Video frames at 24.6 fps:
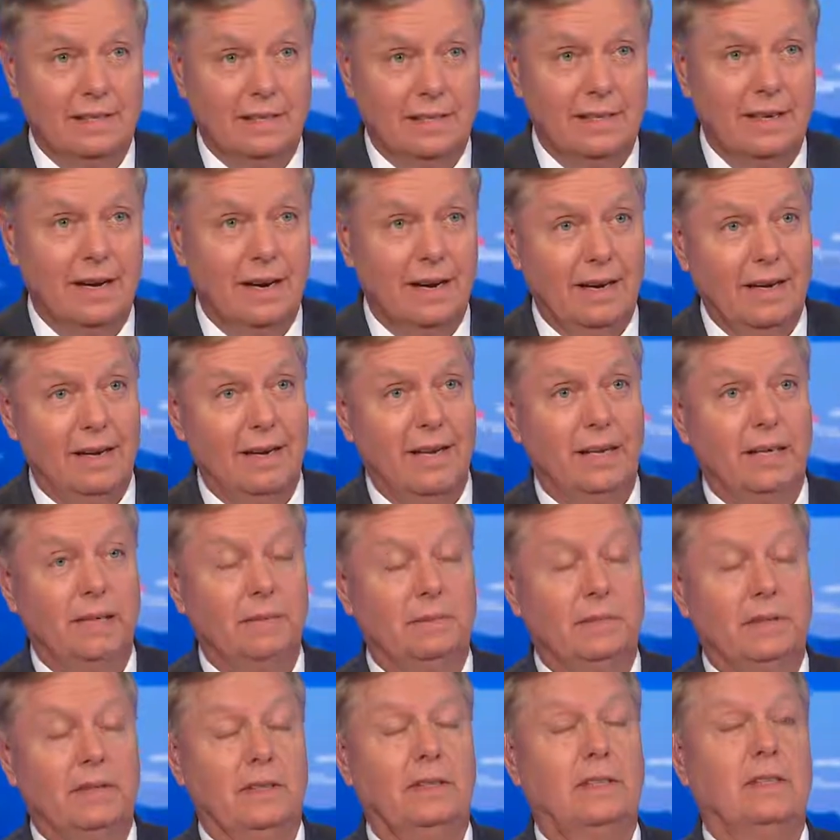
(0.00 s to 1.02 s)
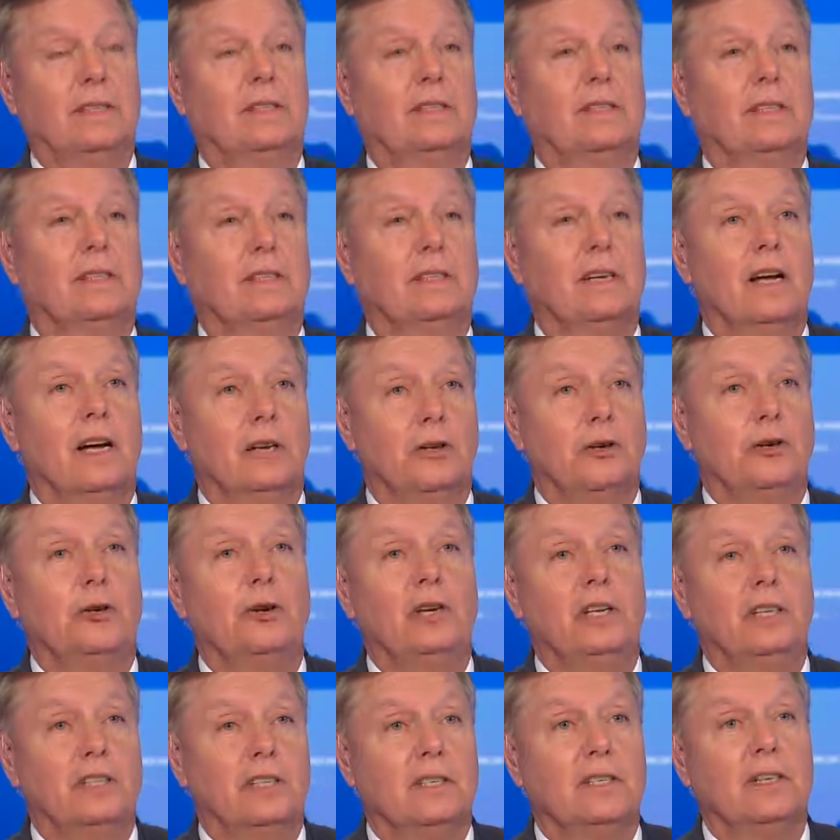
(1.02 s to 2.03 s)
not
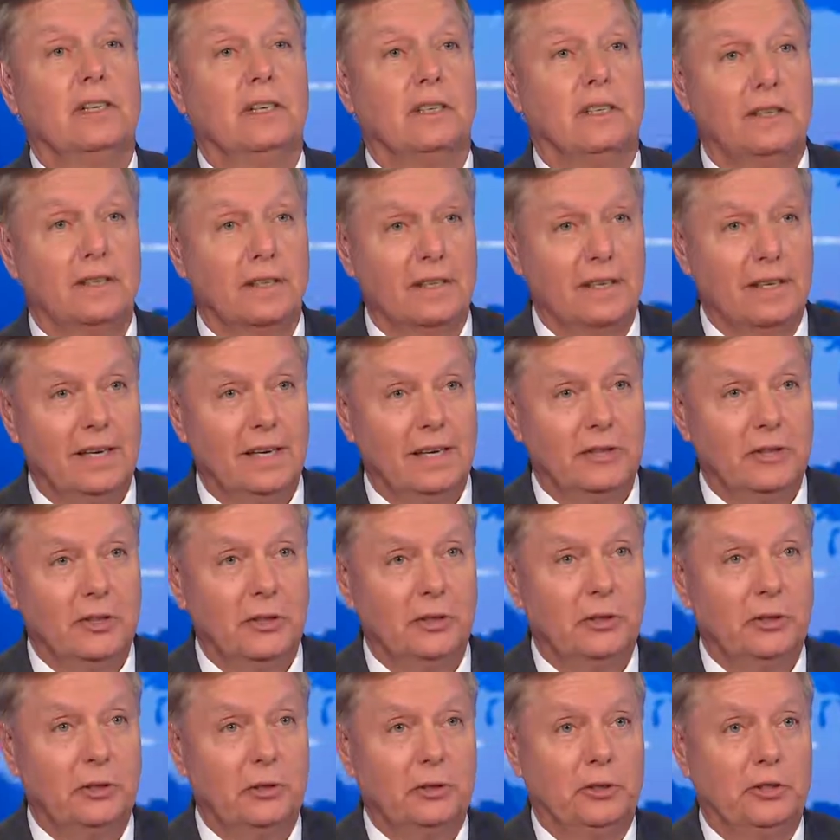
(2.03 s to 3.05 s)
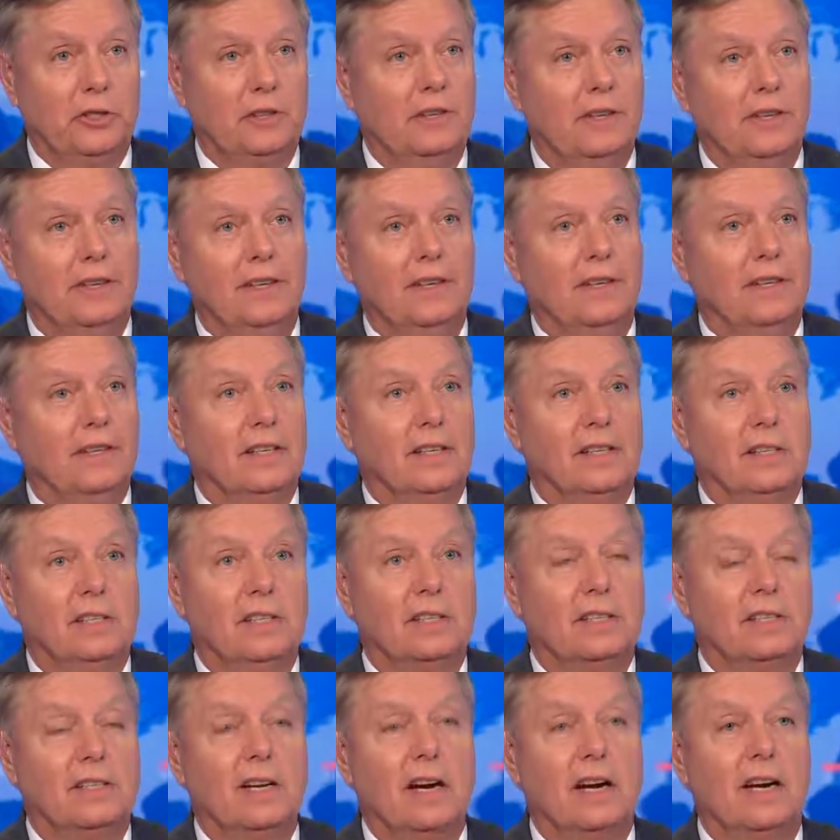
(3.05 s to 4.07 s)
treason under the Constitution. This
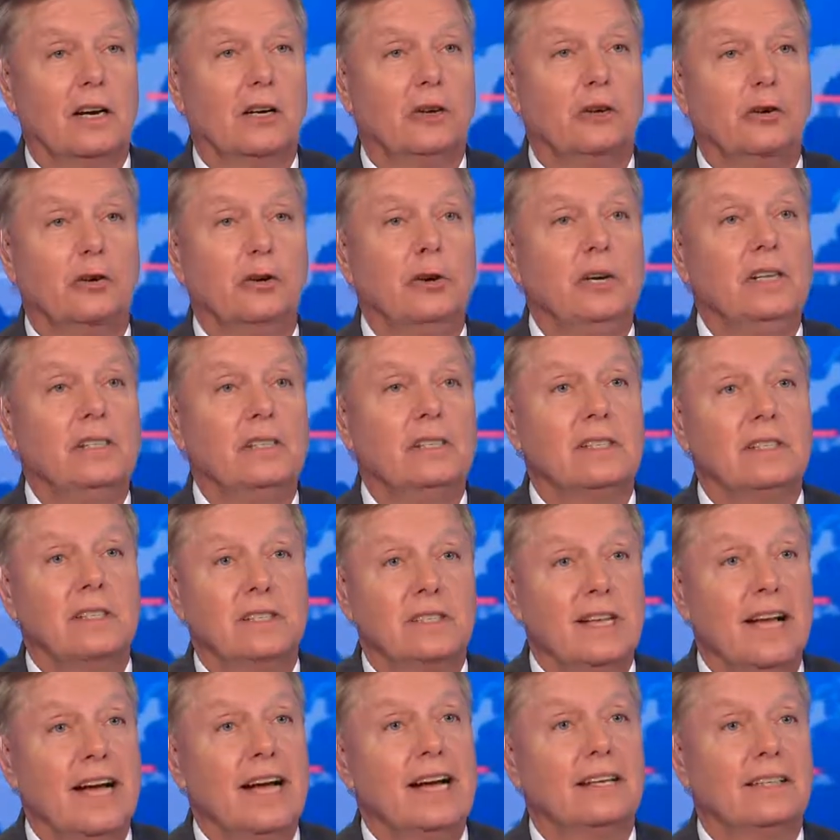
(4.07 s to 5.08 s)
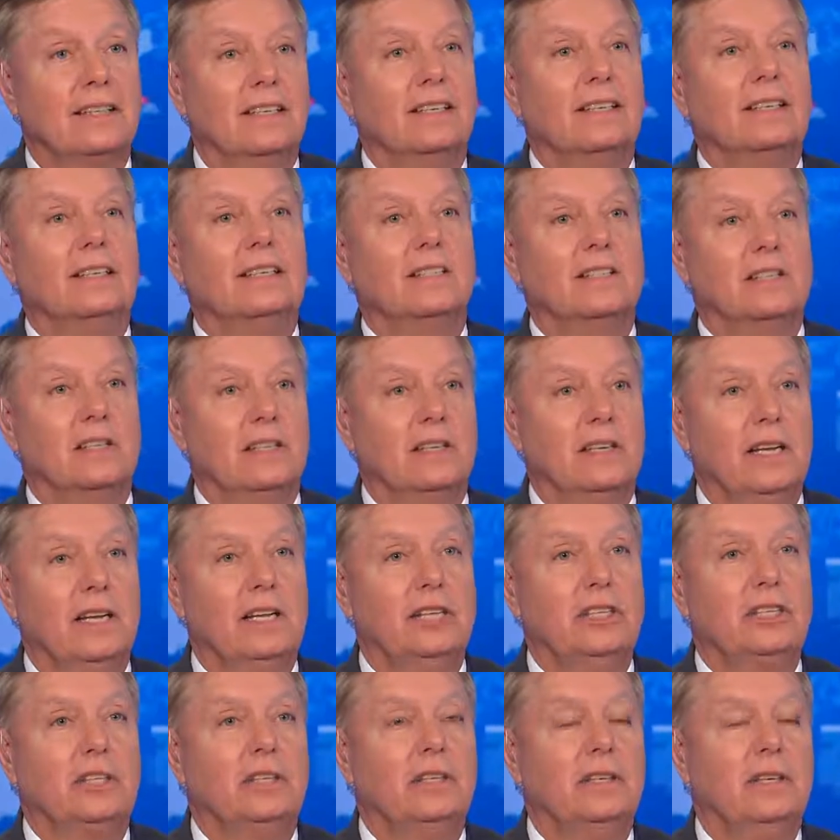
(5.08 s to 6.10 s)
is not a treasonous act against the
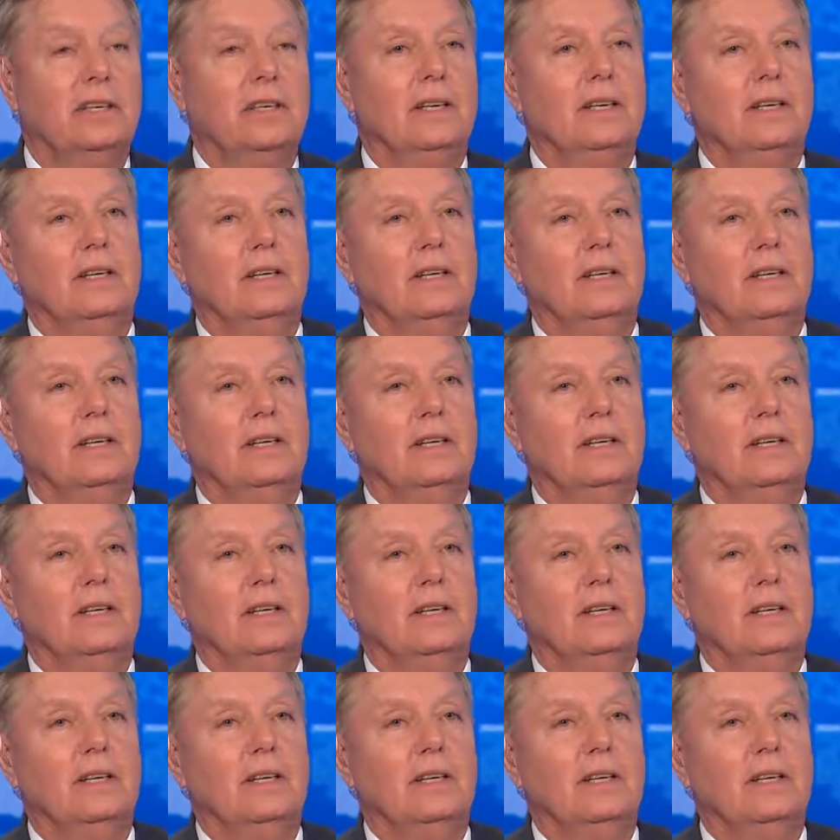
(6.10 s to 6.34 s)
nation.